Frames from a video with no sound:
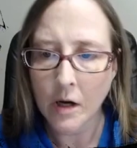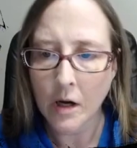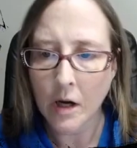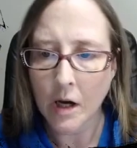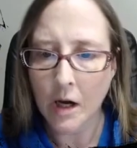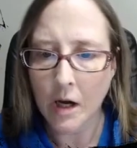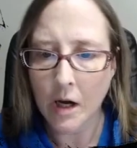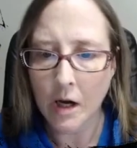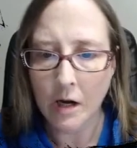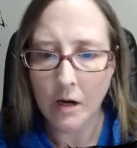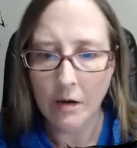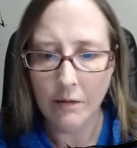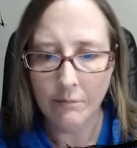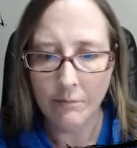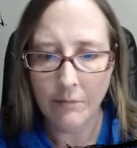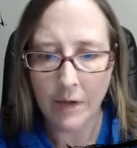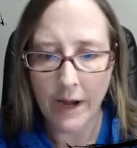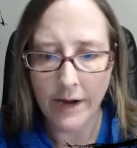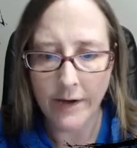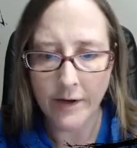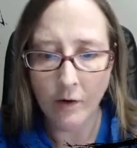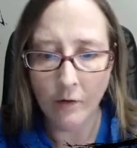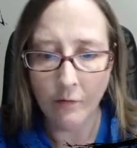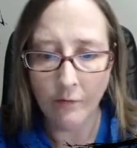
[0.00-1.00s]

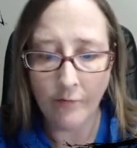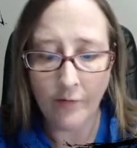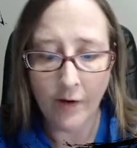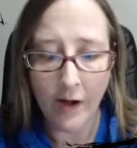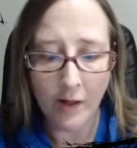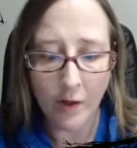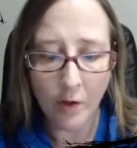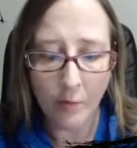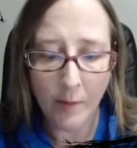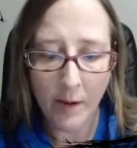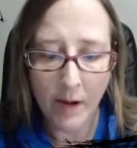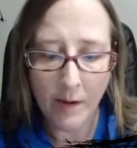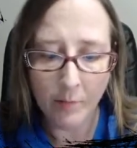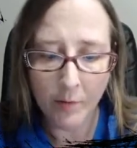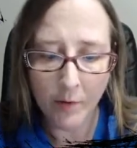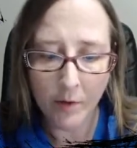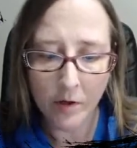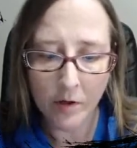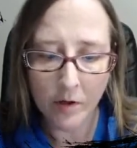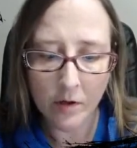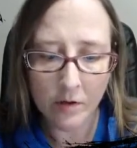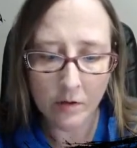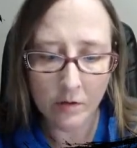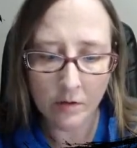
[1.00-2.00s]
I don't follow
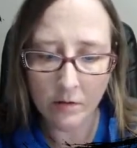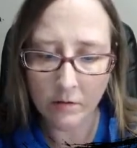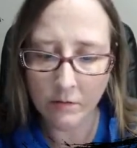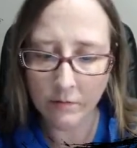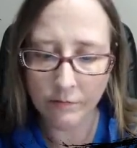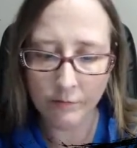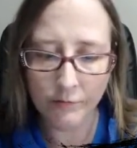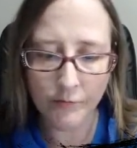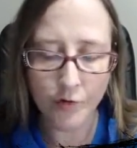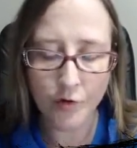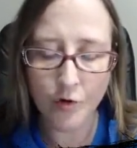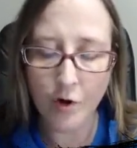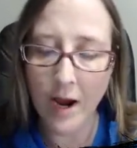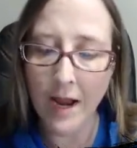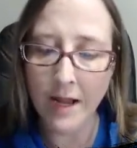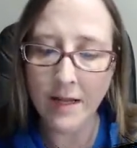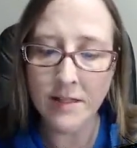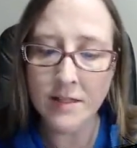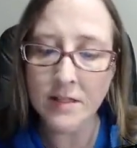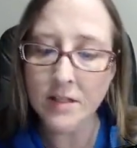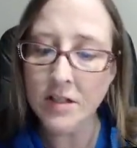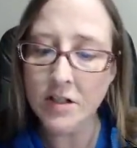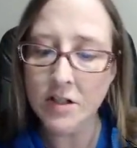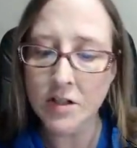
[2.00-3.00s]
paper
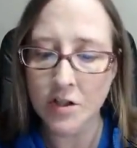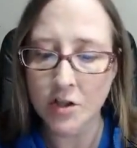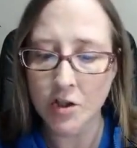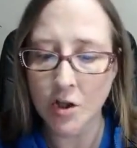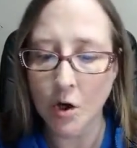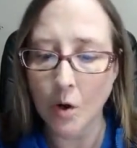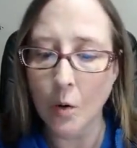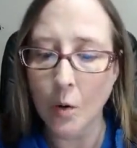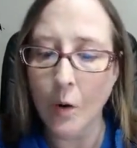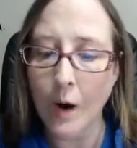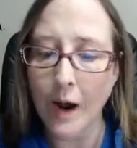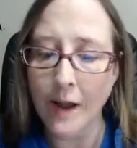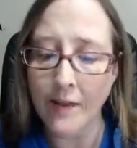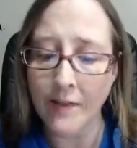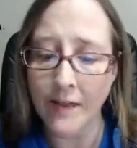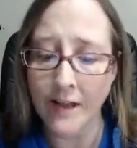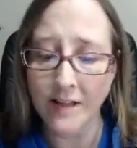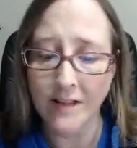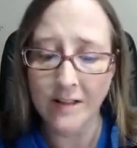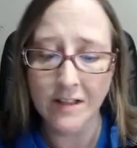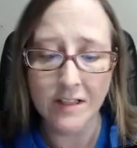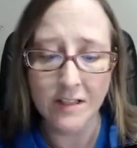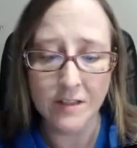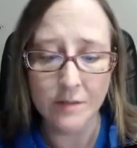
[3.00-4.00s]
trends, so I
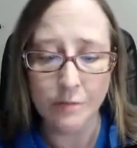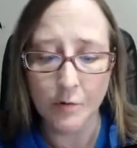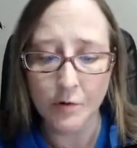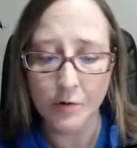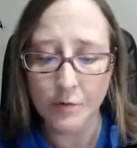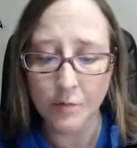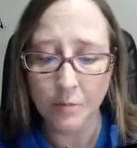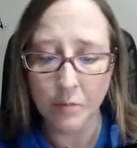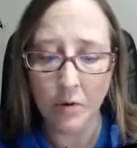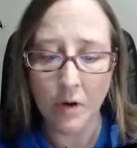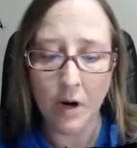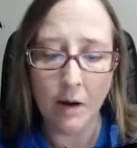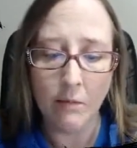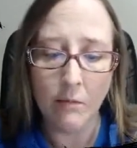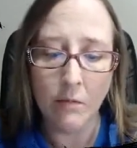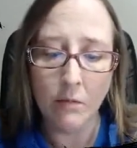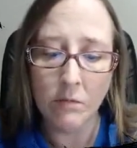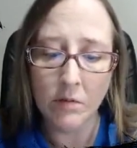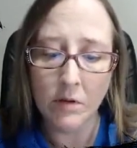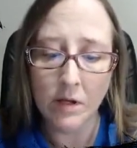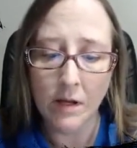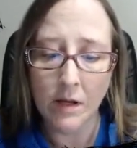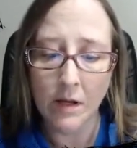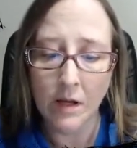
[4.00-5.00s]
think this was
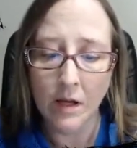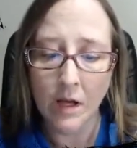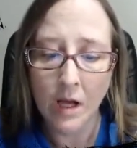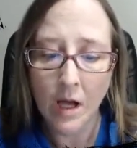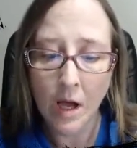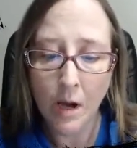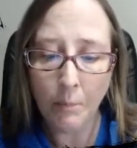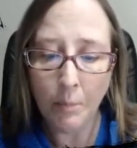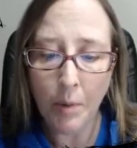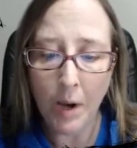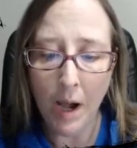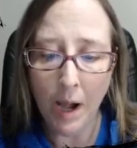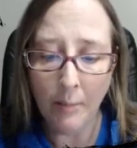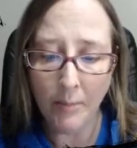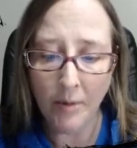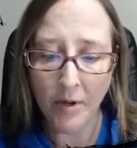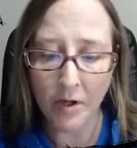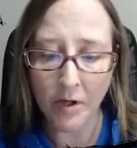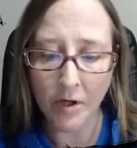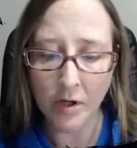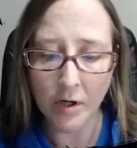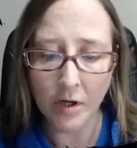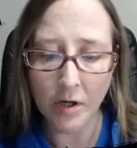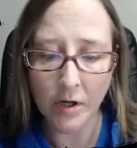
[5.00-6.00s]
probably
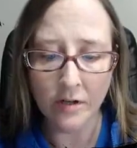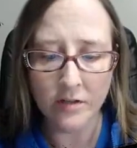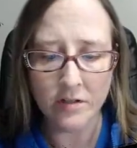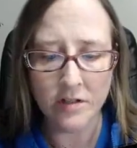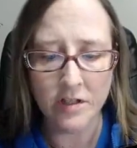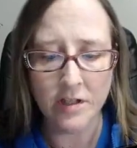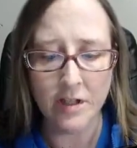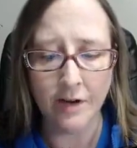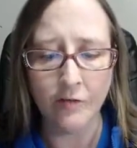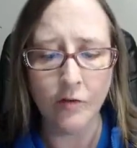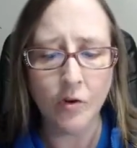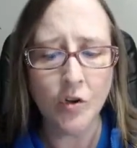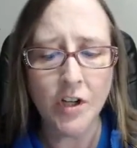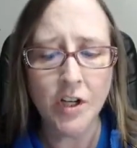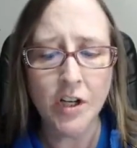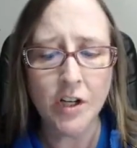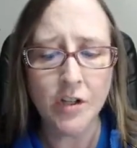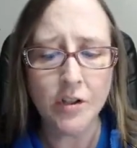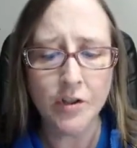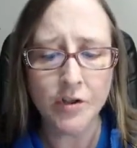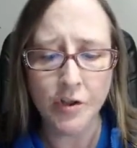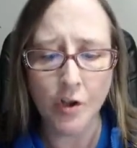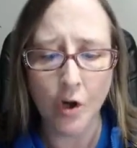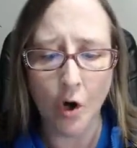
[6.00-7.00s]
popular several
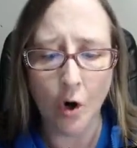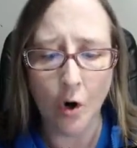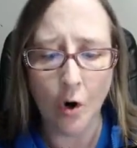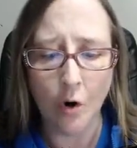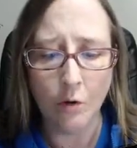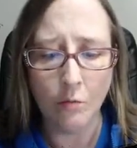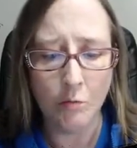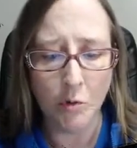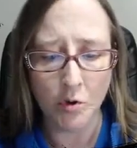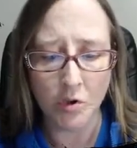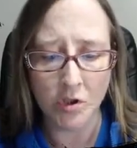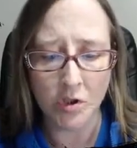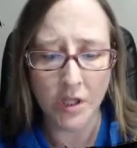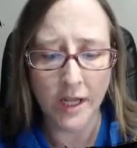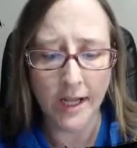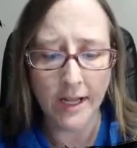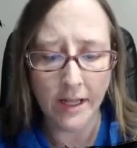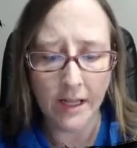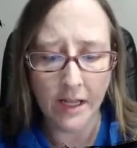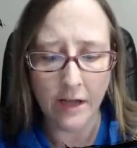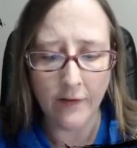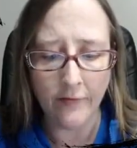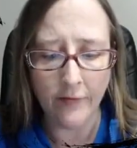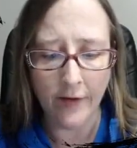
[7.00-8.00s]
years ago, most
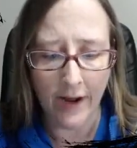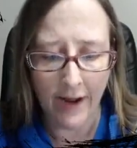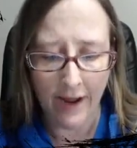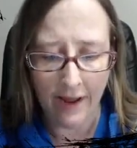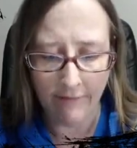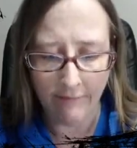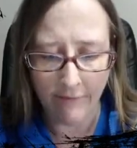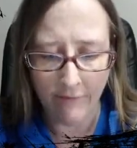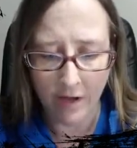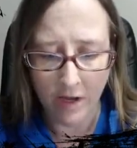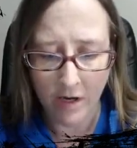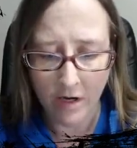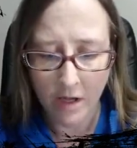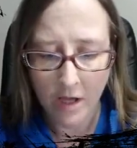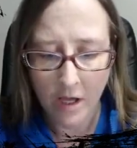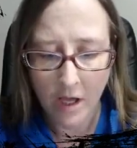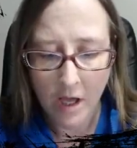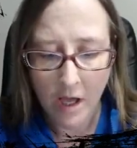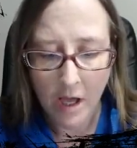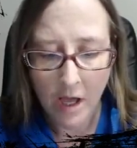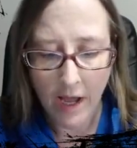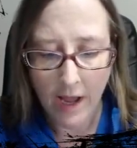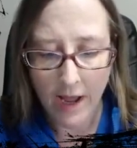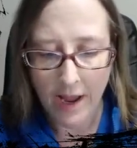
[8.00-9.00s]
likely if I have it.
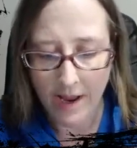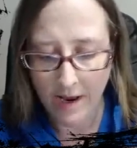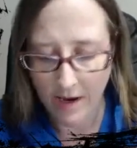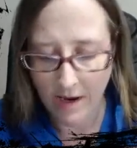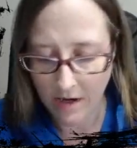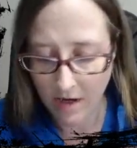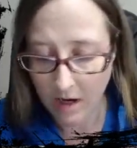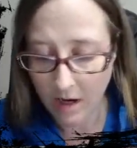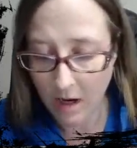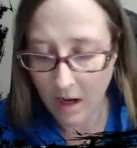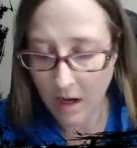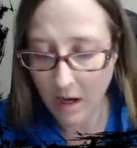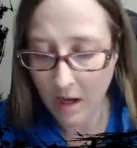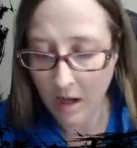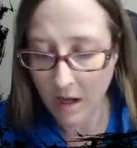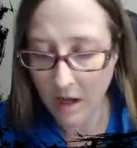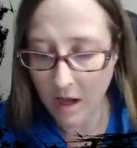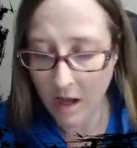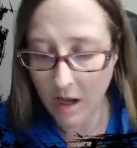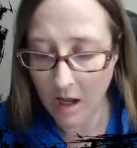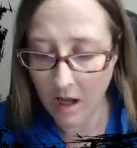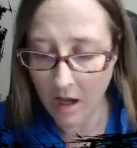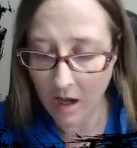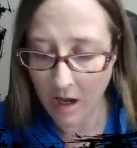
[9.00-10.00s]
And
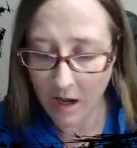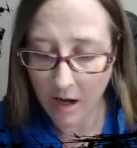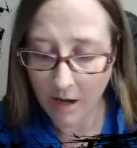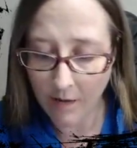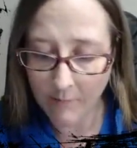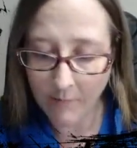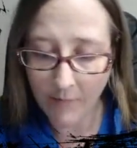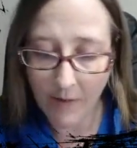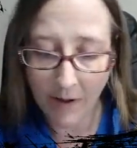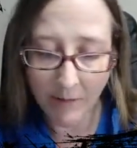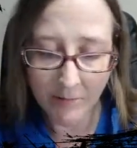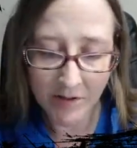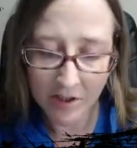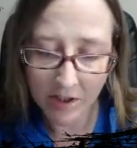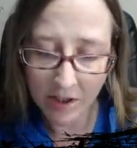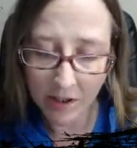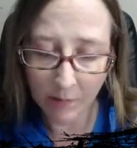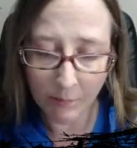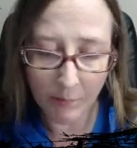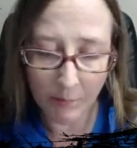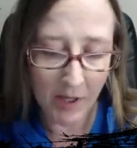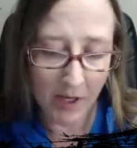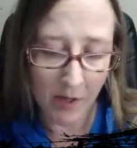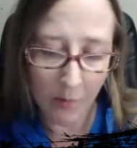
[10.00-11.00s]
I'm just going
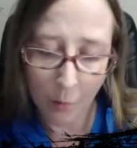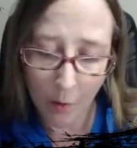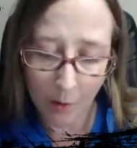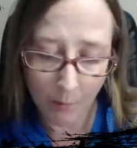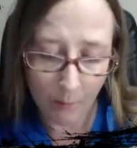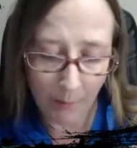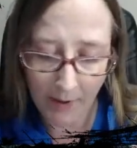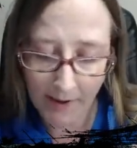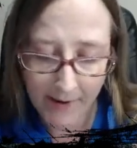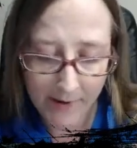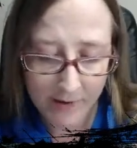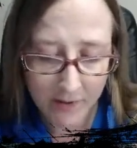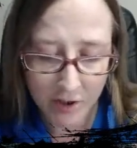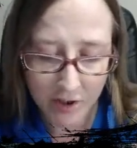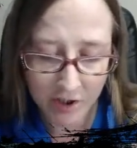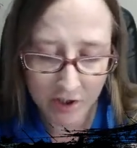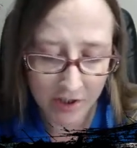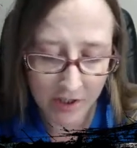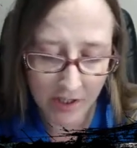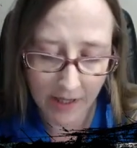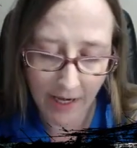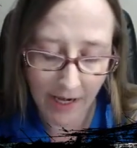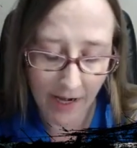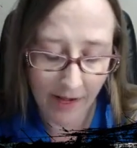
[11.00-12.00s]
to pick what pages
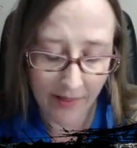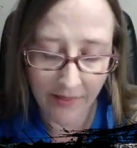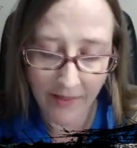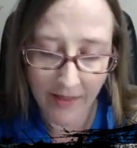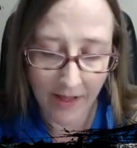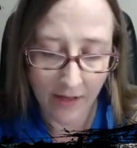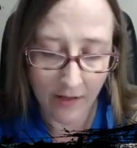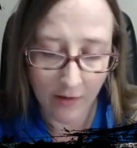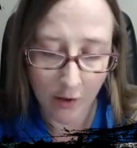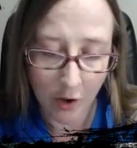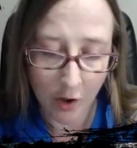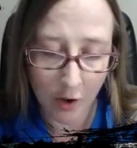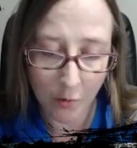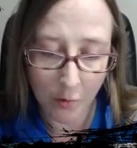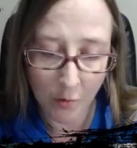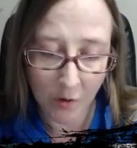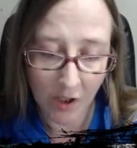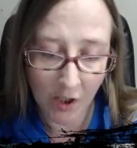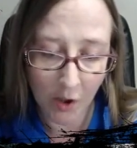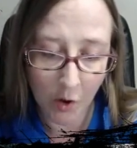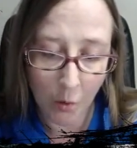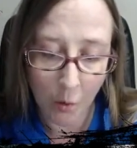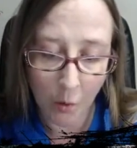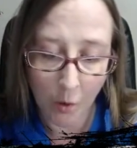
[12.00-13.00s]
that I think look
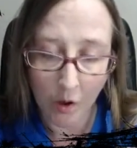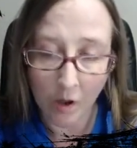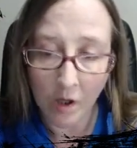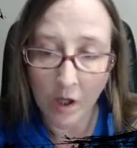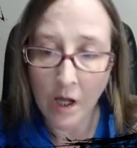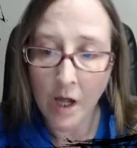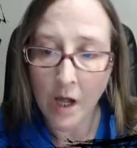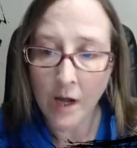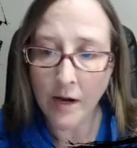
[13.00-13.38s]
really cool.